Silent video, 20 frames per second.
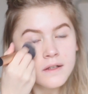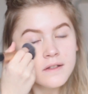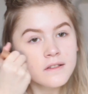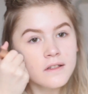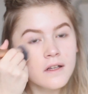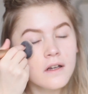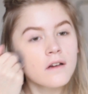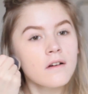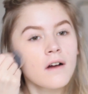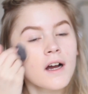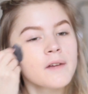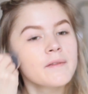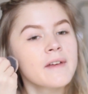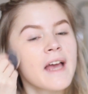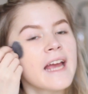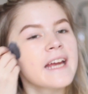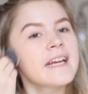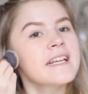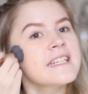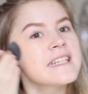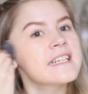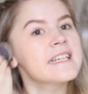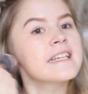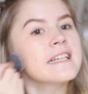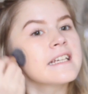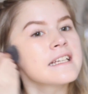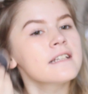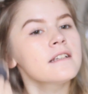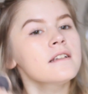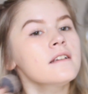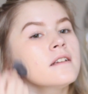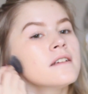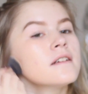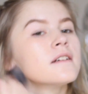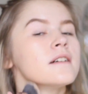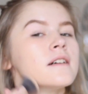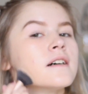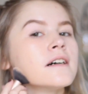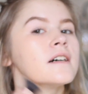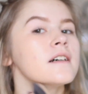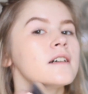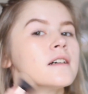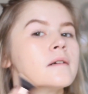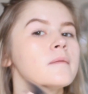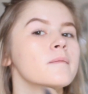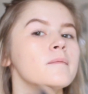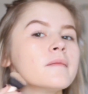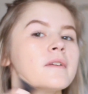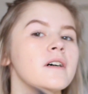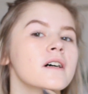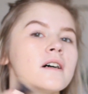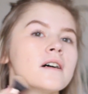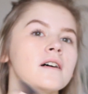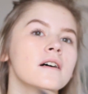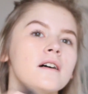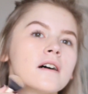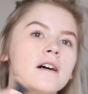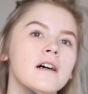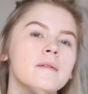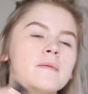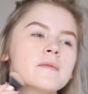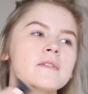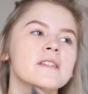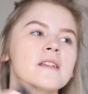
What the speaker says: So I'm 18, I'm